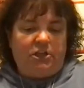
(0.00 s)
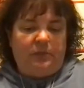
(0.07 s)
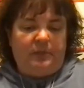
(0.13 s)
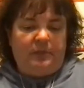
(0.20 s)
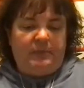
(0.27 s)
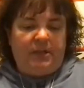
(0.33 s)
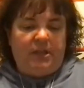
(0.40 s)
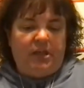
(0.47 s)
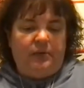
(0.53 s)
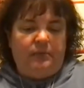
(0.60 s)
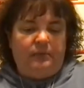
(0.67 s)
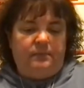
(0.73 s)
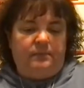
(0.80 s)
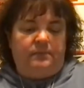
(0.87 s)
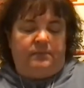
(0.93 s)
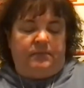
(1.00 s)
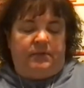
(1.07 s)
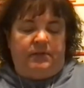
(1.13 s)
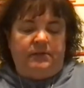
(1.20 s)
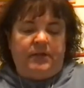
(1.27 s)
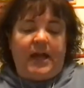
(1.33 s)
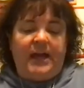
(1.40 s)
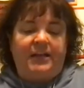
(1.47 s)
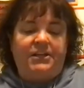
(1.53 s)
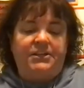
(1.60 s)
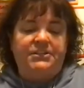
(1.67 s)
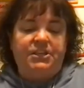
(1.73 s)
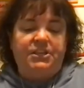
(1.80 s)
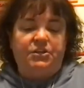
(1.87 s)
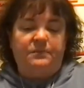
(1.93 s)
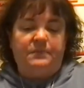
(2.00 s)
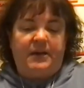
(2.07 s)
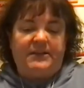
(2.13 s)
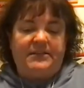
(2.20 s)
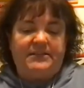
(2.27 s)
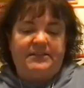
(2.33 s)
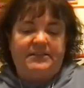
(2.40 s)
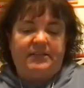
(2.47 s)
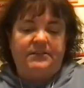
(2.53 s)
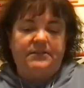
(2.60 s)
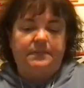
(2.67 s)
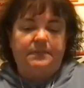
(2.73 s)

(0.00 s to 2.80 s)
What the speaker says: glowing below. I continued my descent.